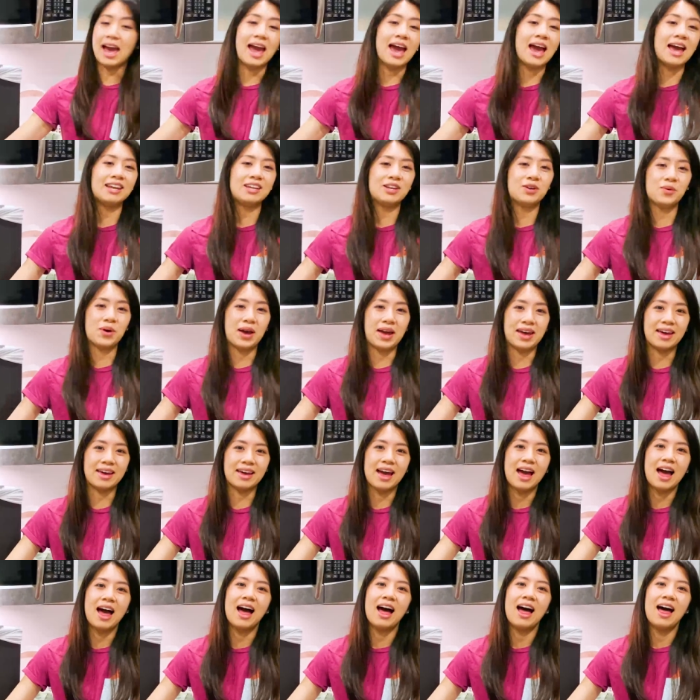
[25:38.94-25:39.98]

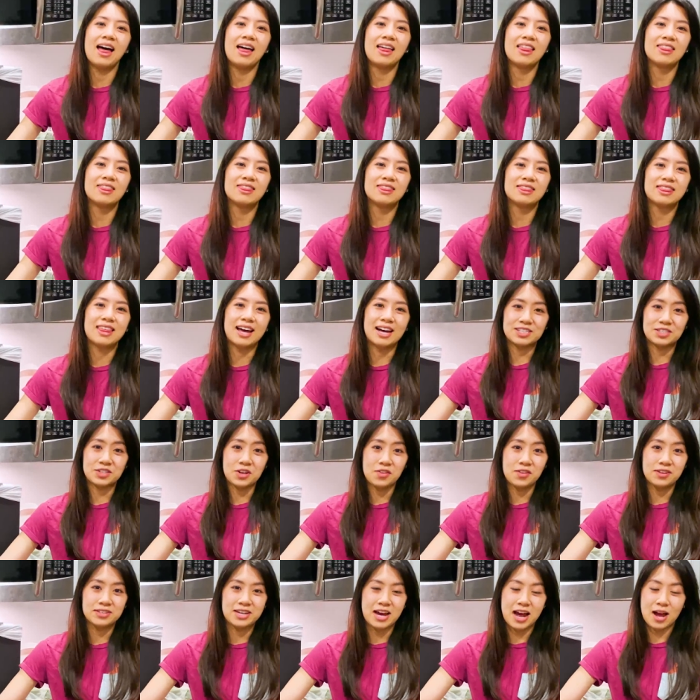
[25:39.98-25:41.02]
Anyway, that's
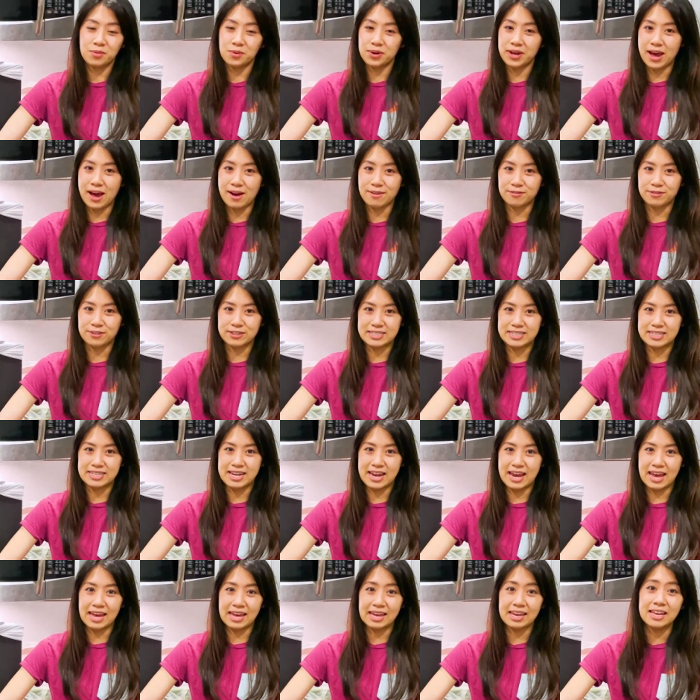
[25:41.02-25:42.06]
all the time we have for
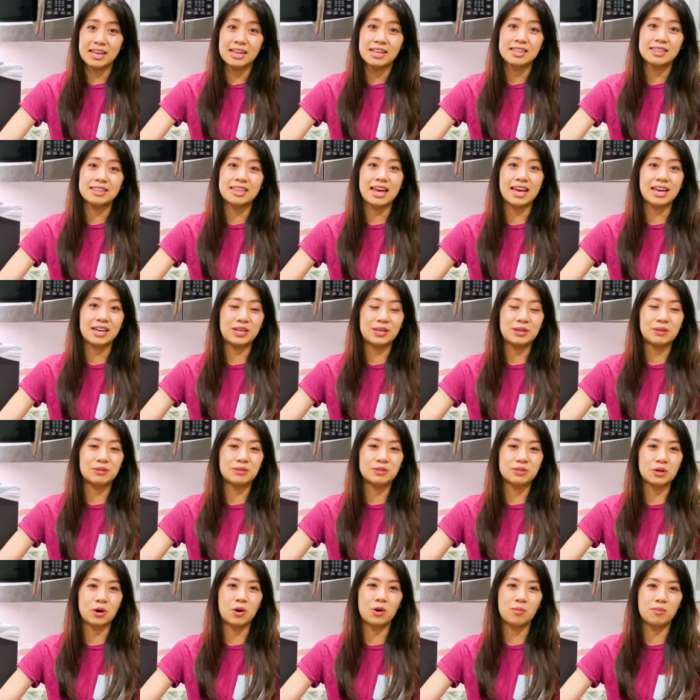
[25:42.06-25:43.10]
today. Thank you
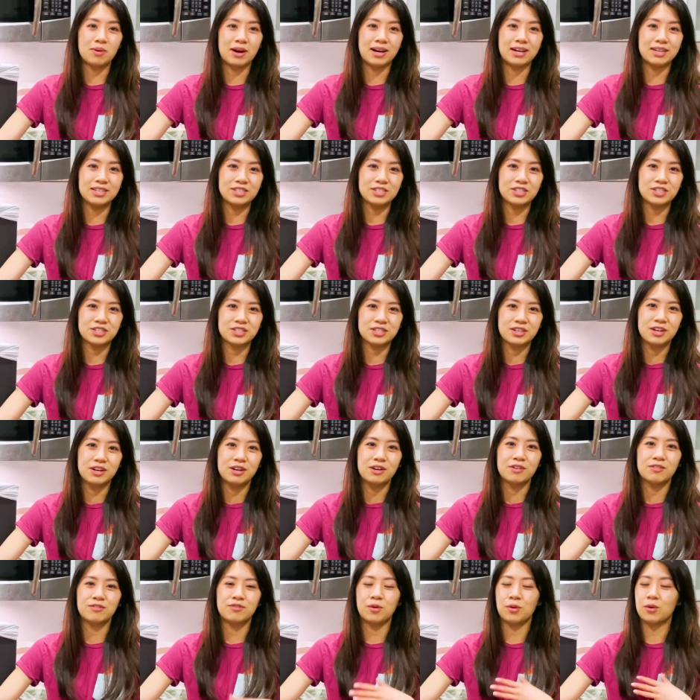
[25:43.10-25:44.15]
so much
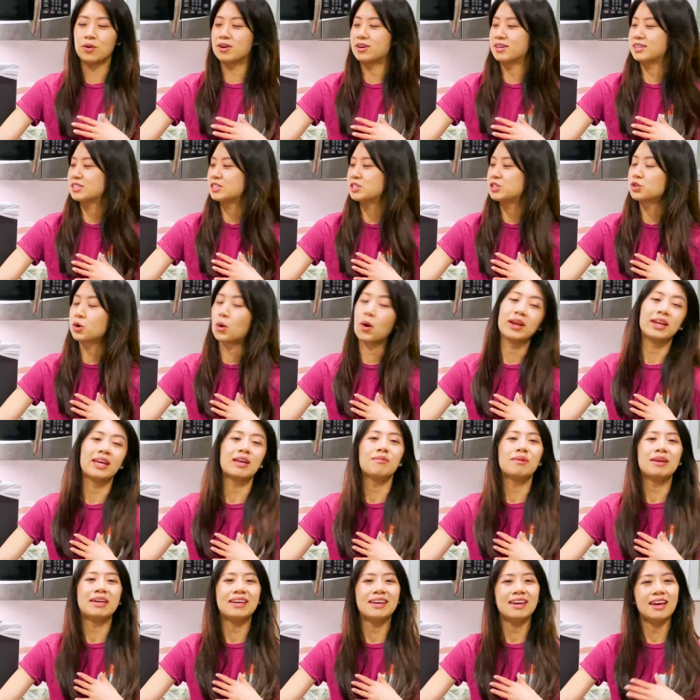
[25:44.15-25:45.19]
for
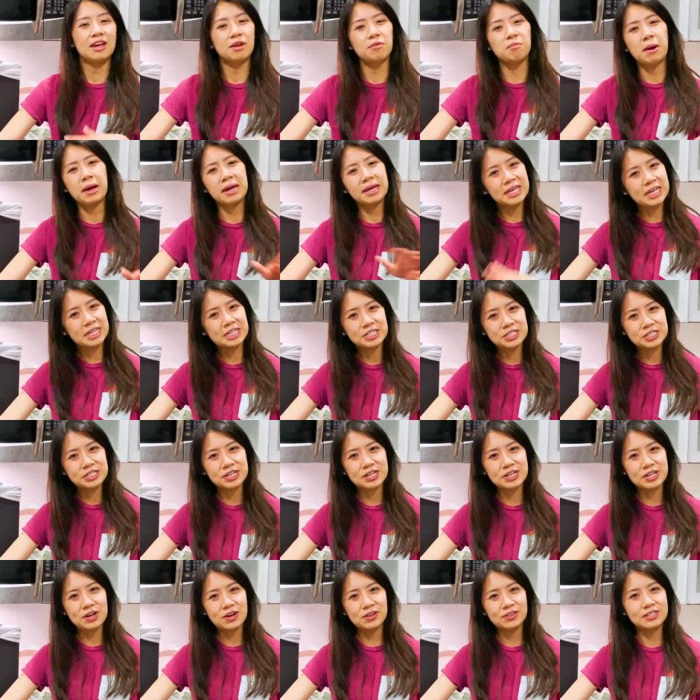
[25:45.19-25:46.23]
joining me in my
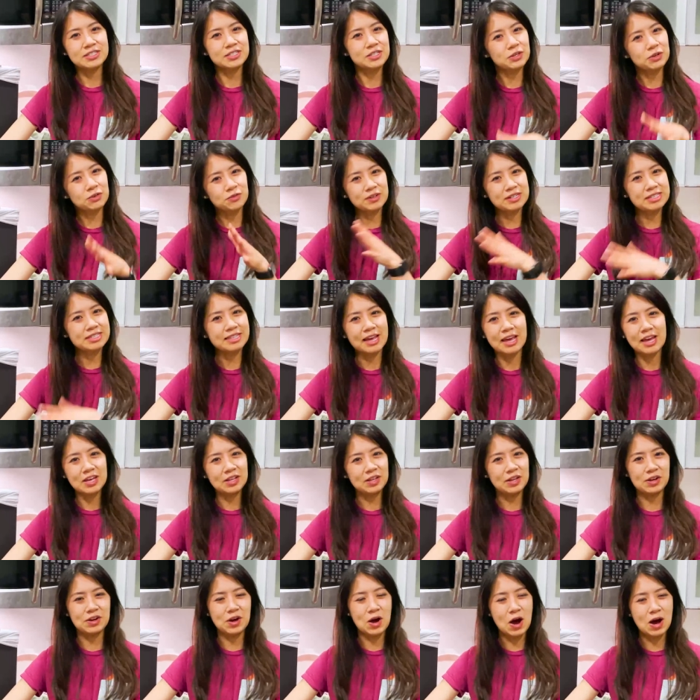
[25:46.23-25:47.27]
kitchen on this little
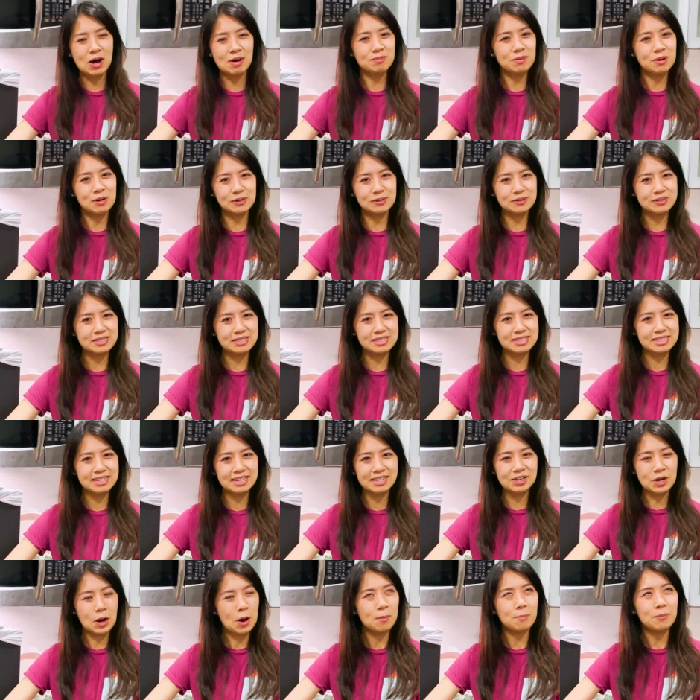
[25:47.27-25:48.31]
recycling
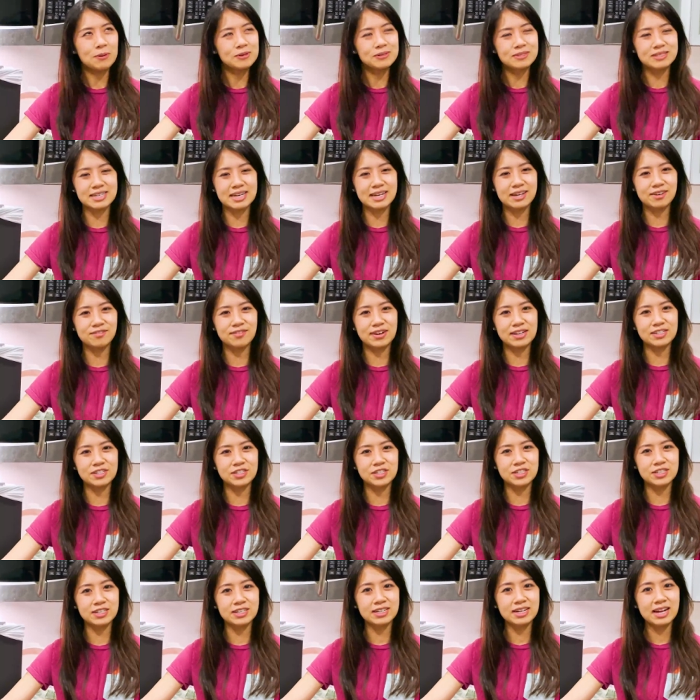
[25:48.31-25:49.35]
compost composting
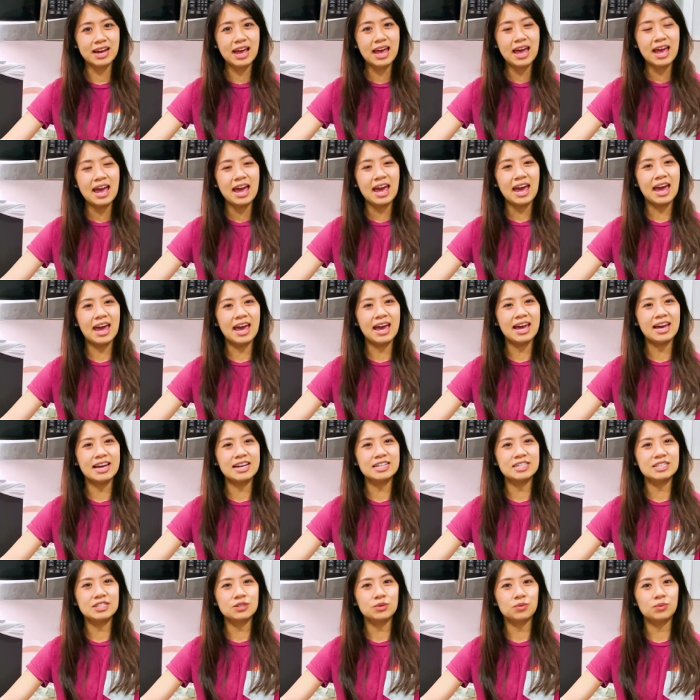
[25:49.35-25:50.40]
adventure
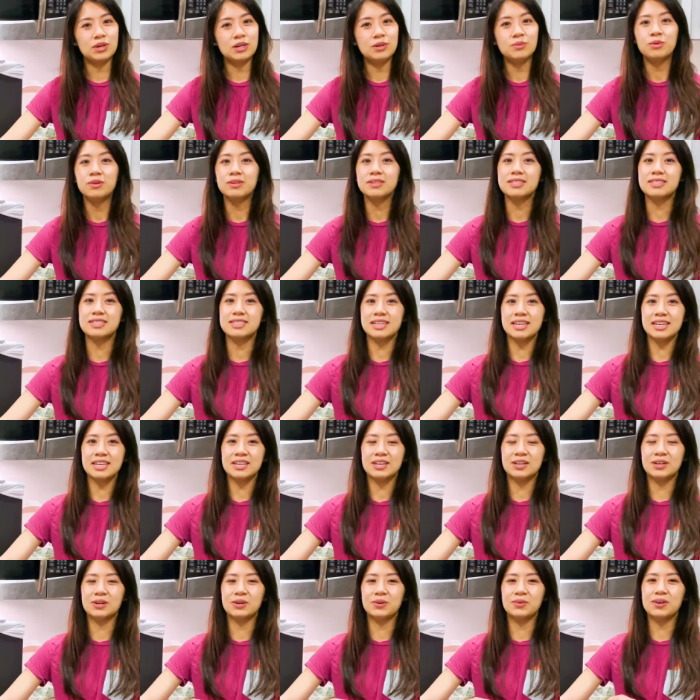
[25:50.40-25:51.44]
and we will
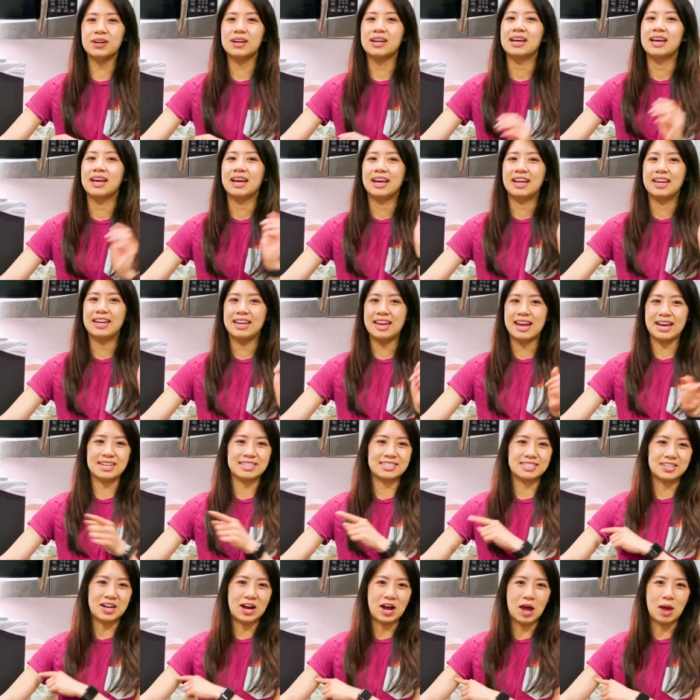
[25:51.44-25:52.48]
see you
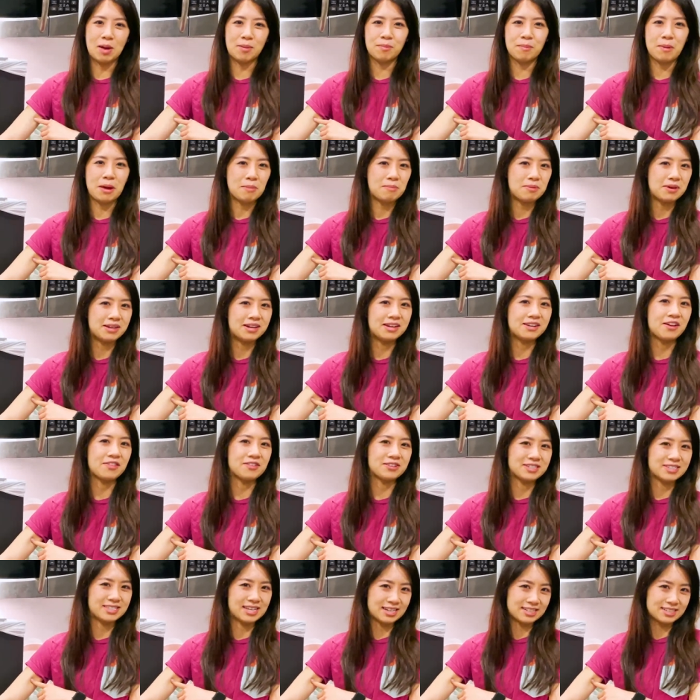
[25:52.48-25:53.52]
next time, maybe in
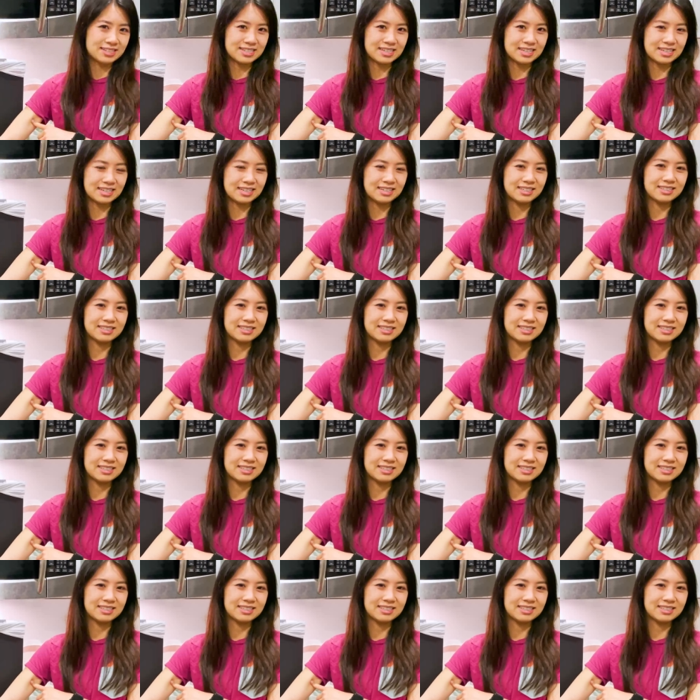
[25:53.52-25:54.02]
another session.